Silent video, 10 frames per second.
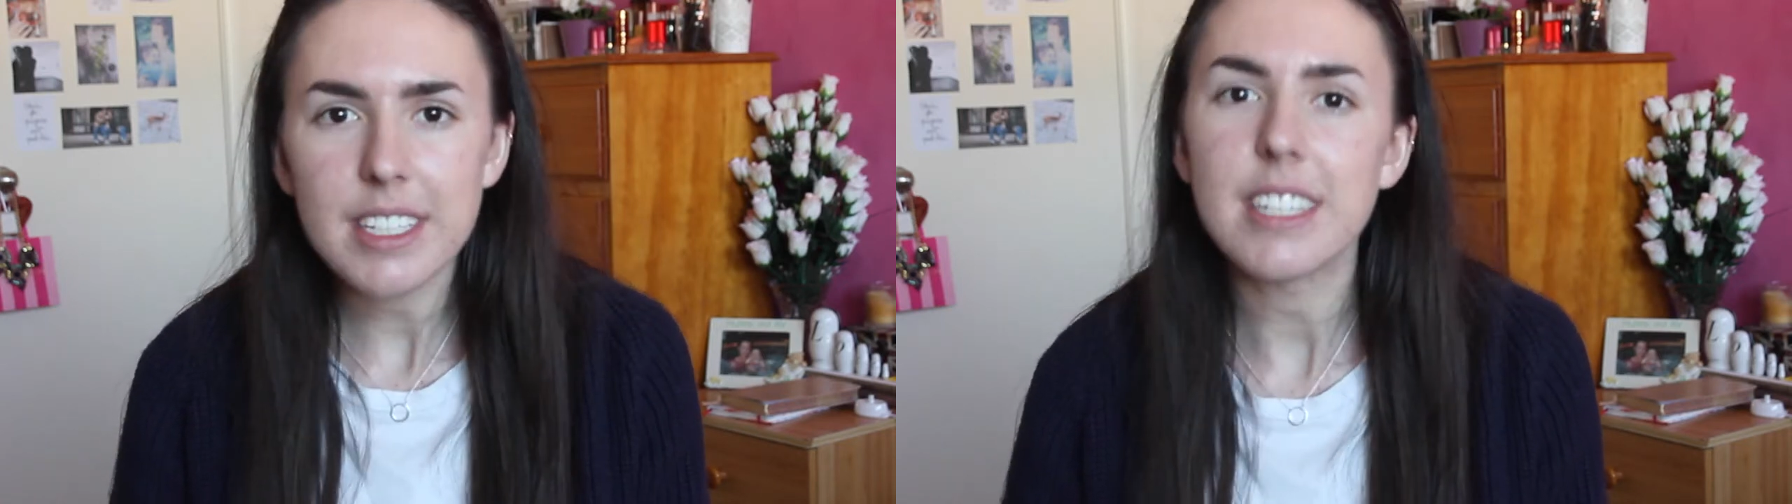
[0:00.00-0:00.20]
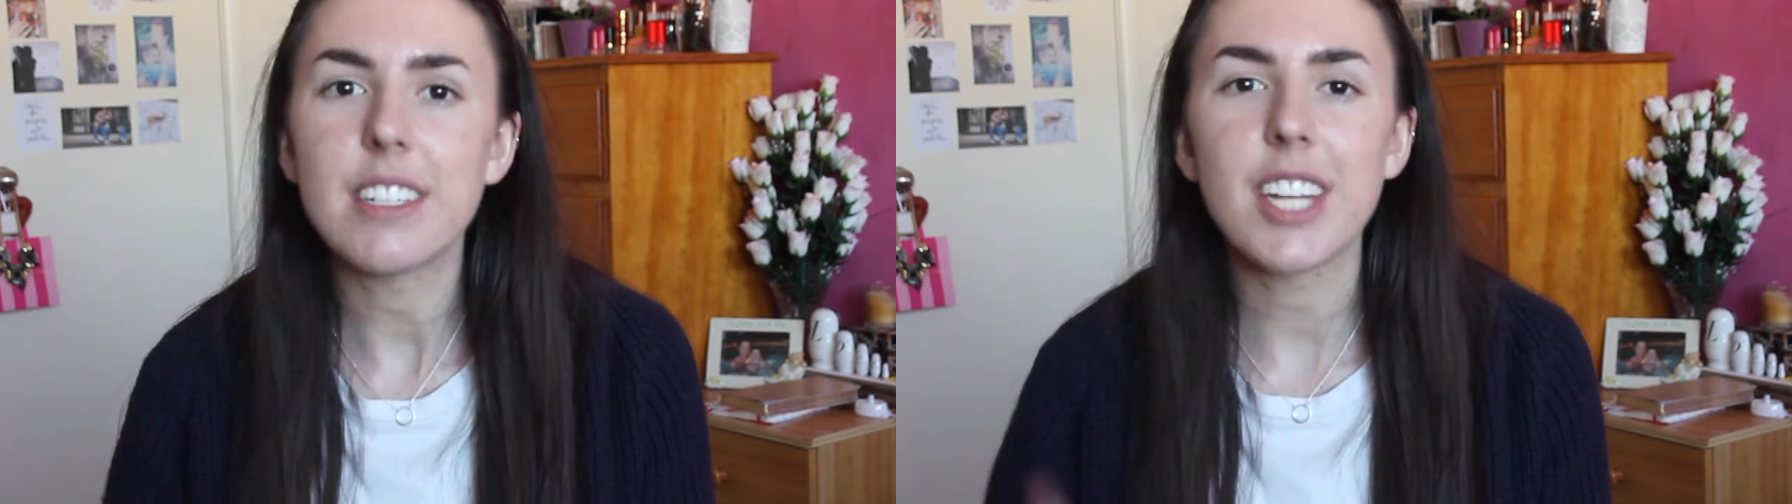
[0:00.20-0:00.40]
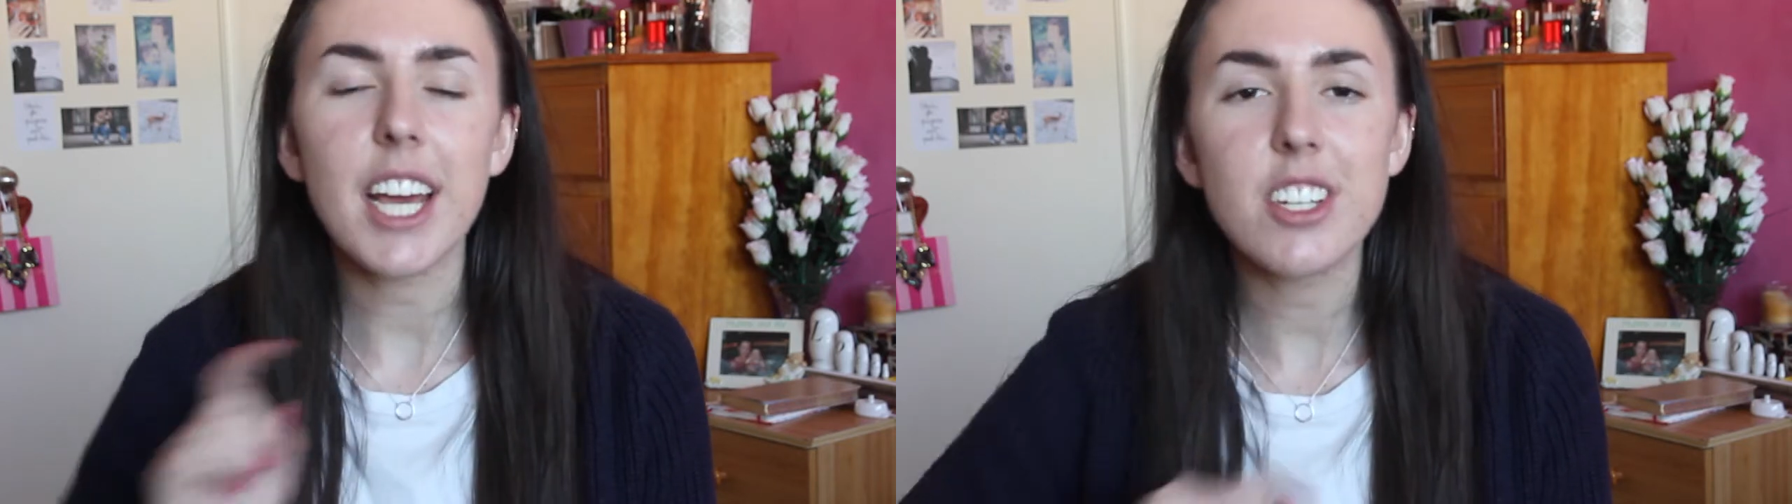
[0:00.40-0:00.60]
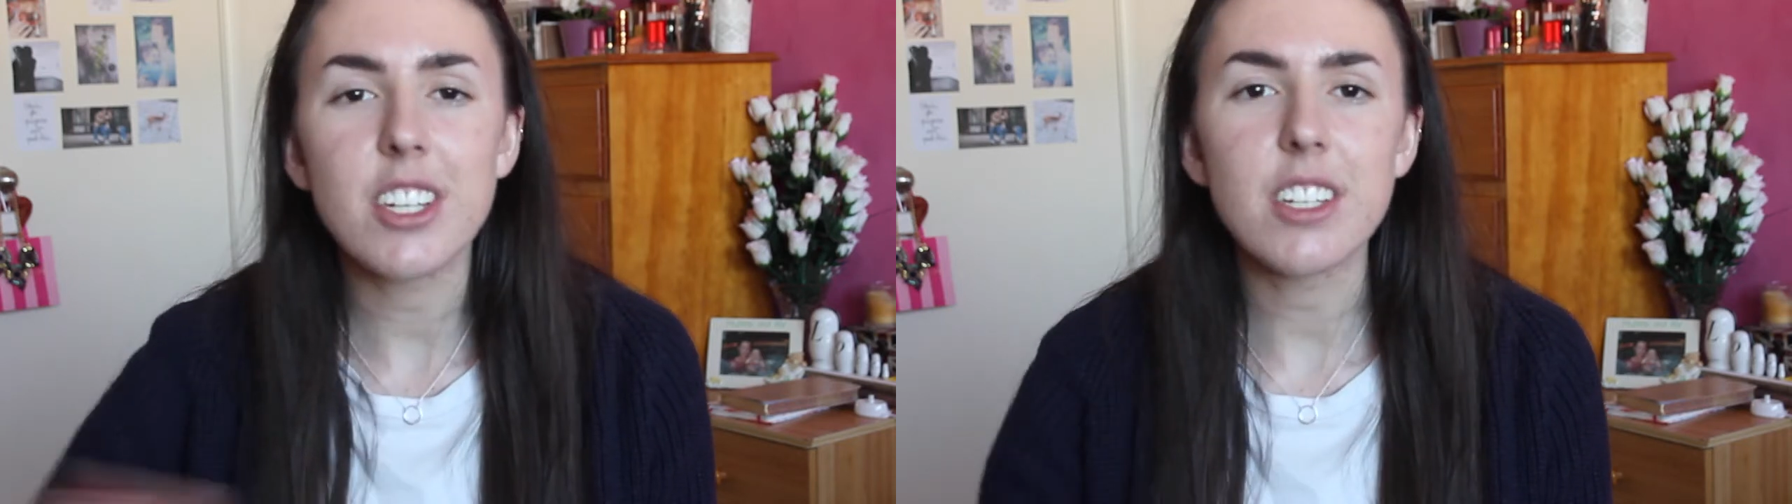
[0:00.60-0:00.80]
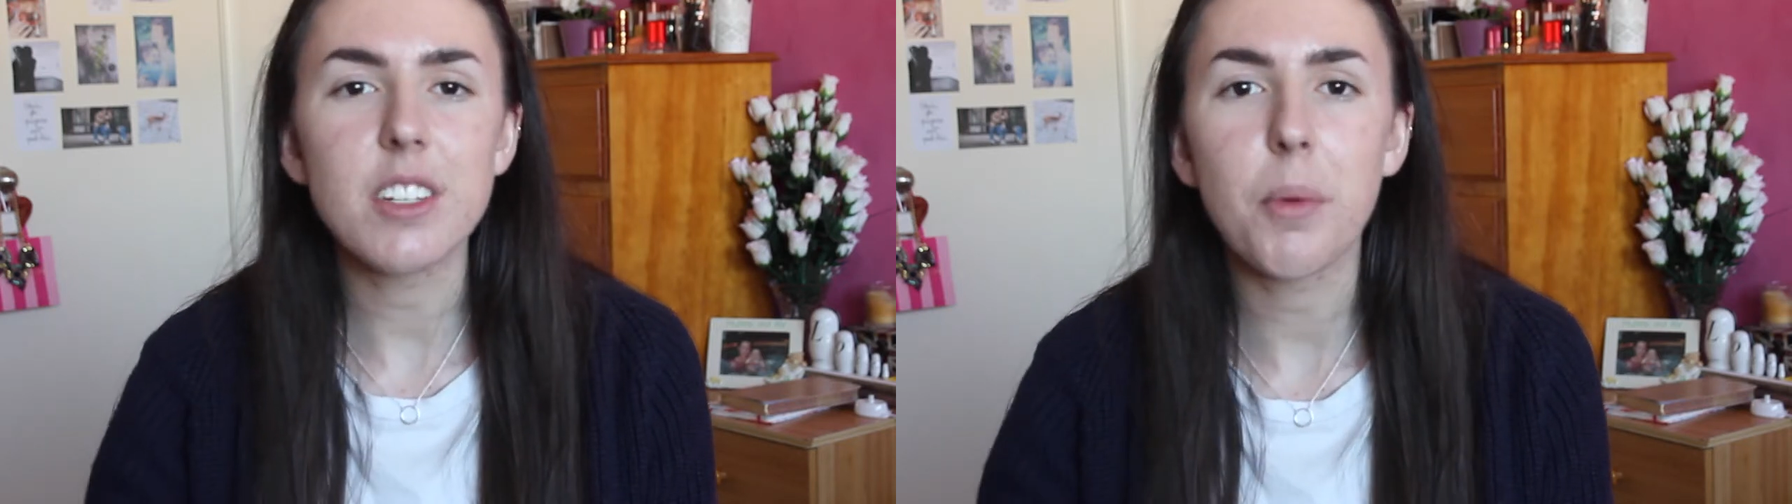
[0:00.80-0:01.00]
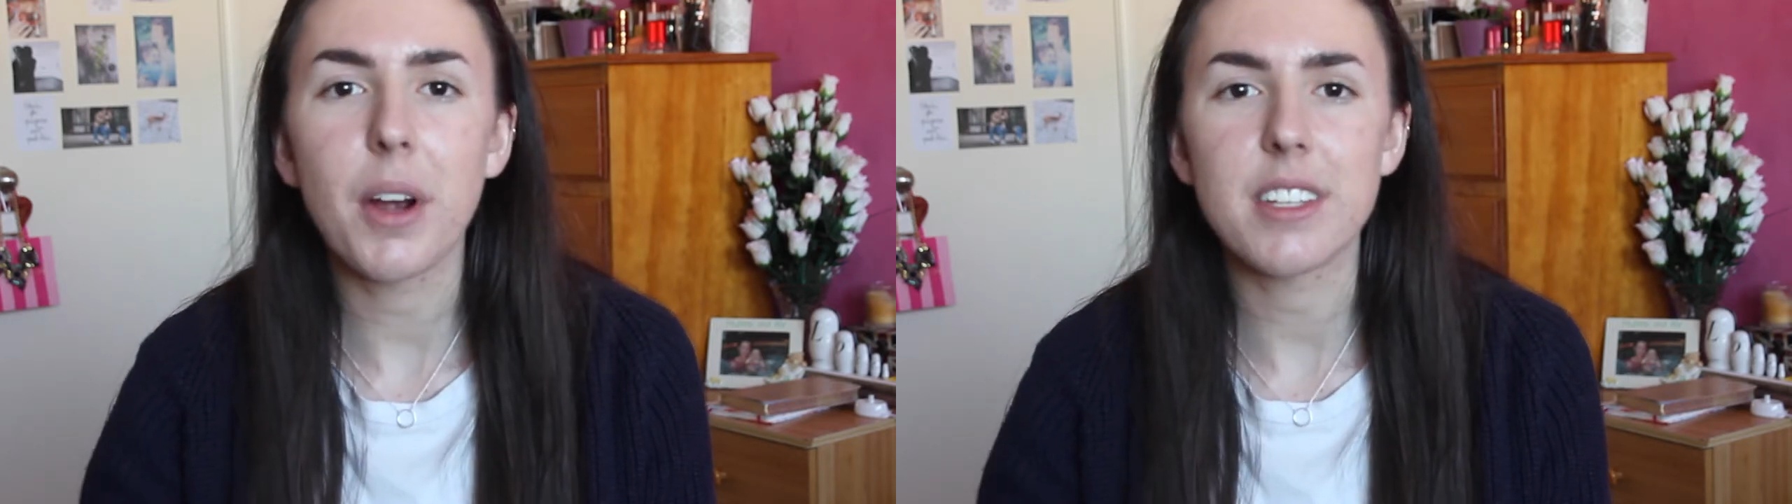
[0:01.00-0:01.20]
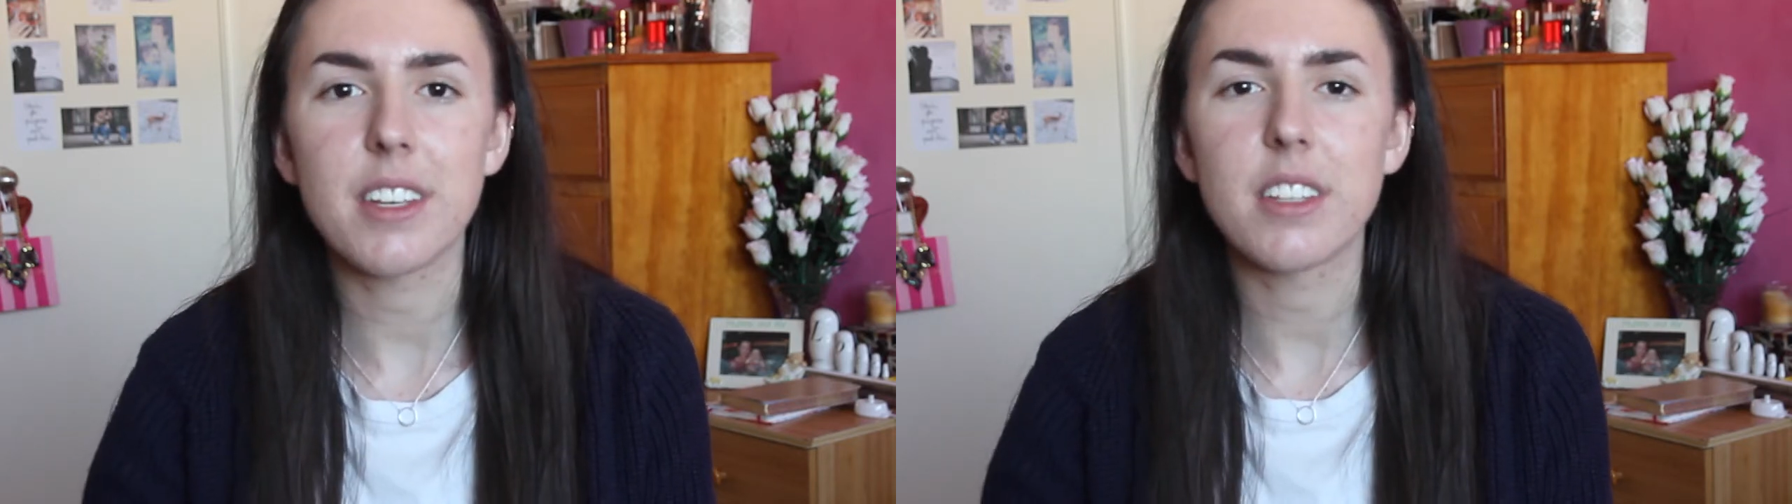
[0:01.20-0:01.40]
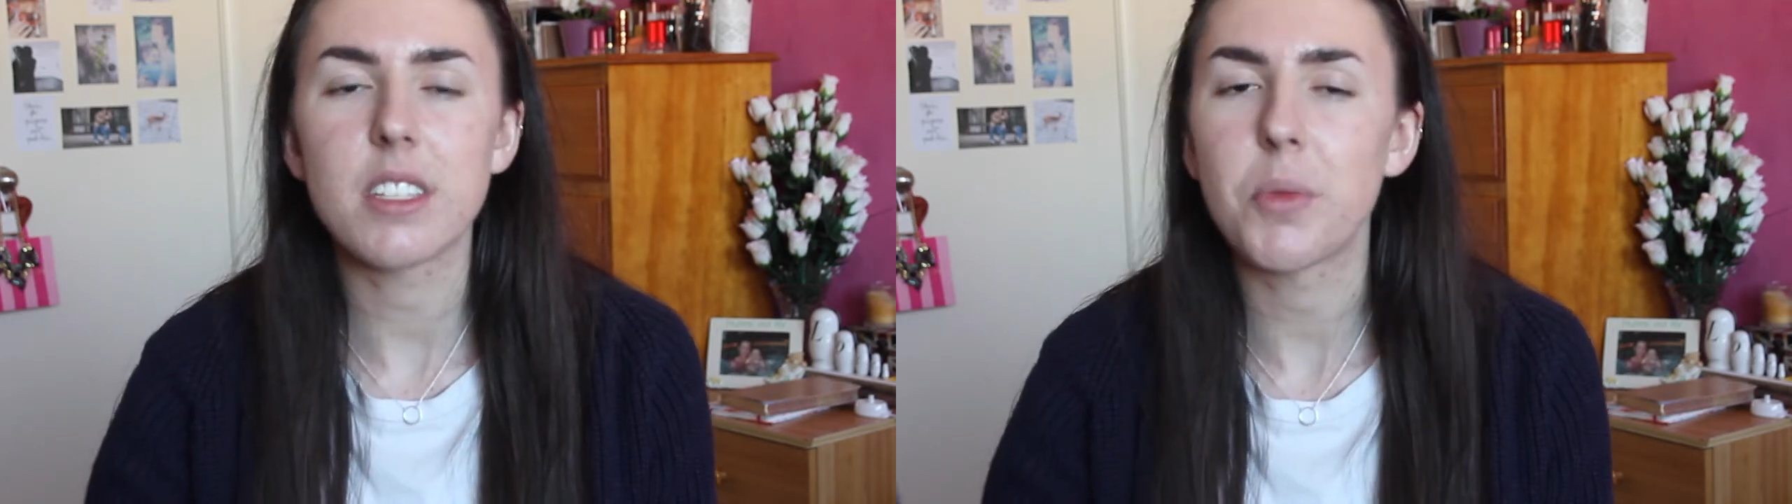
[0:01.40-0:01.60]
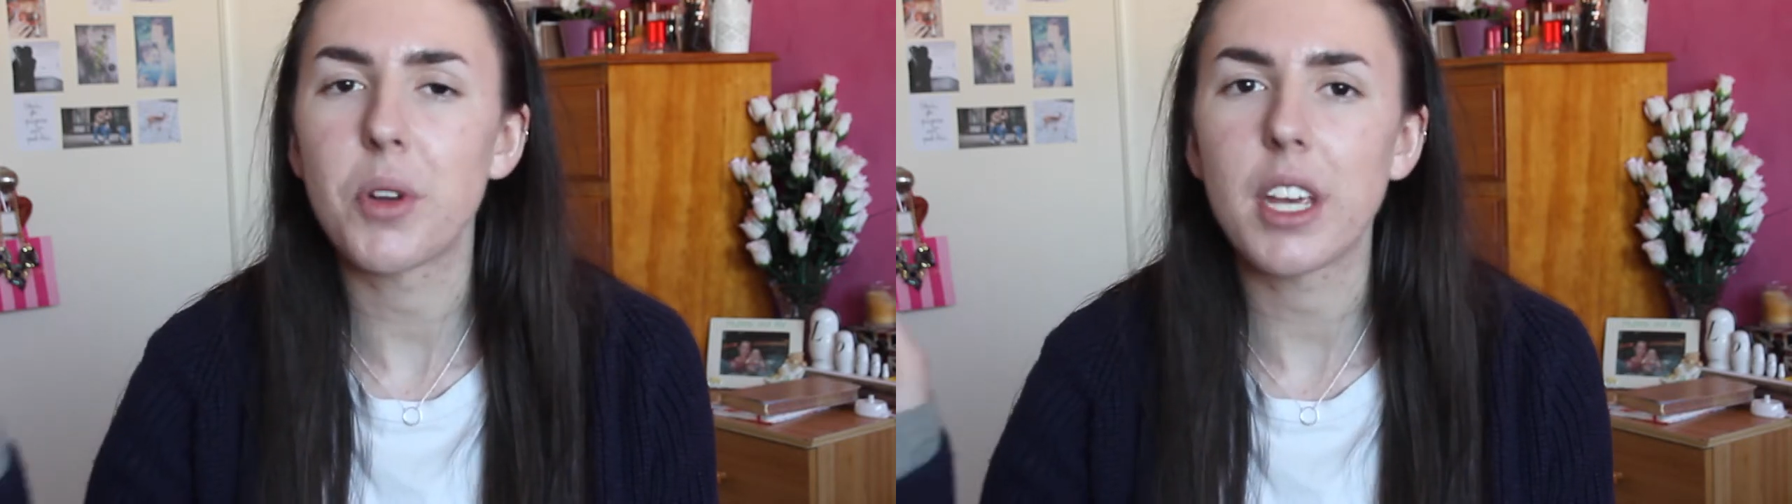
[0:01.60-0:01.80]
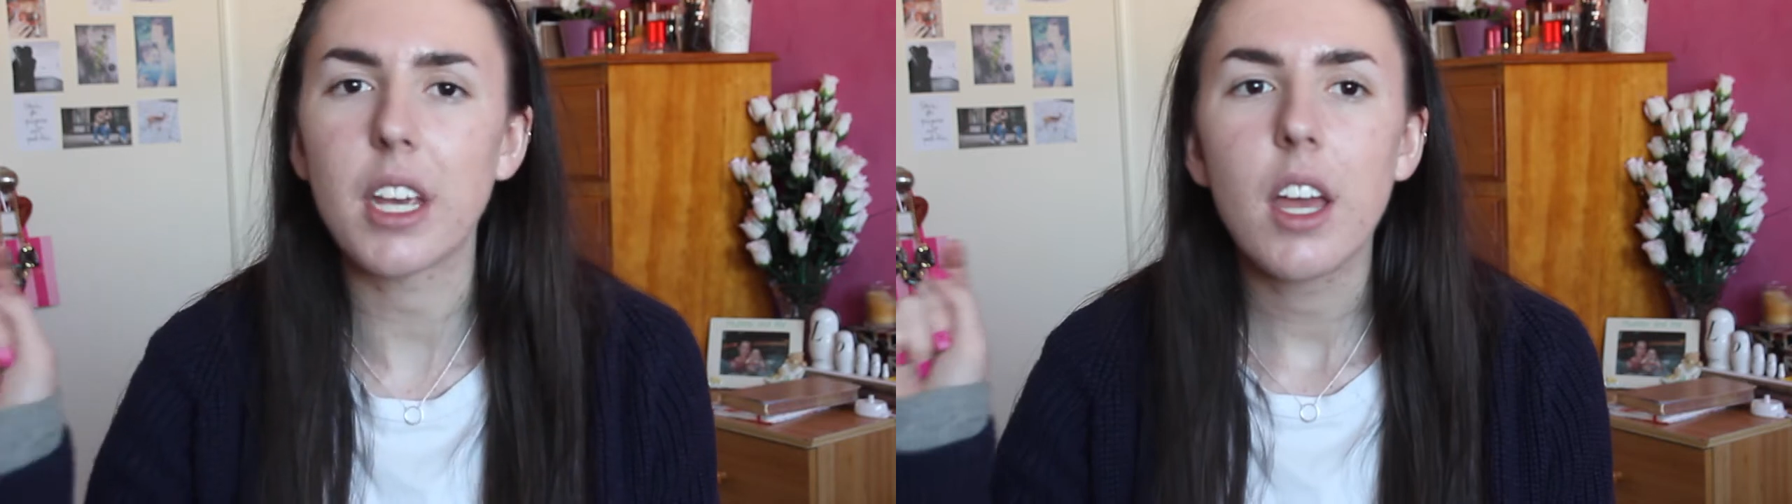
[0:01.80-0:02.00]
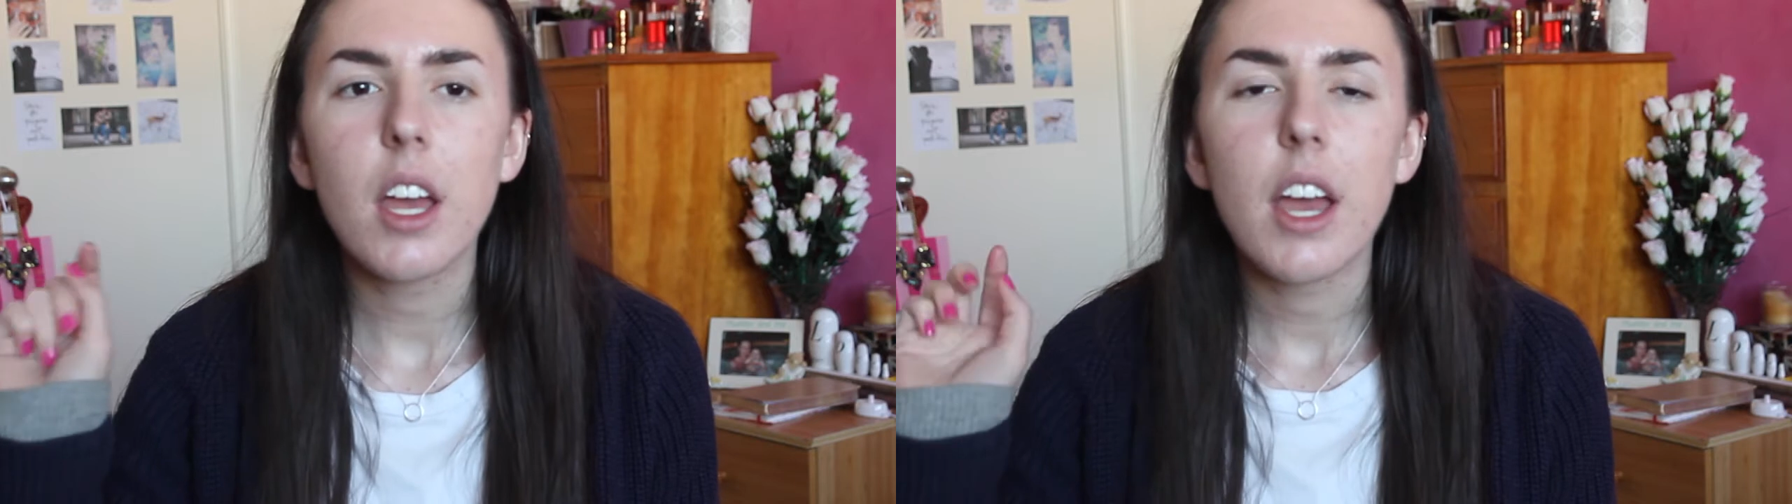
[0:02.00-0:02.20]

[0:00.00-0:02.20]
did dash into Priceline this morning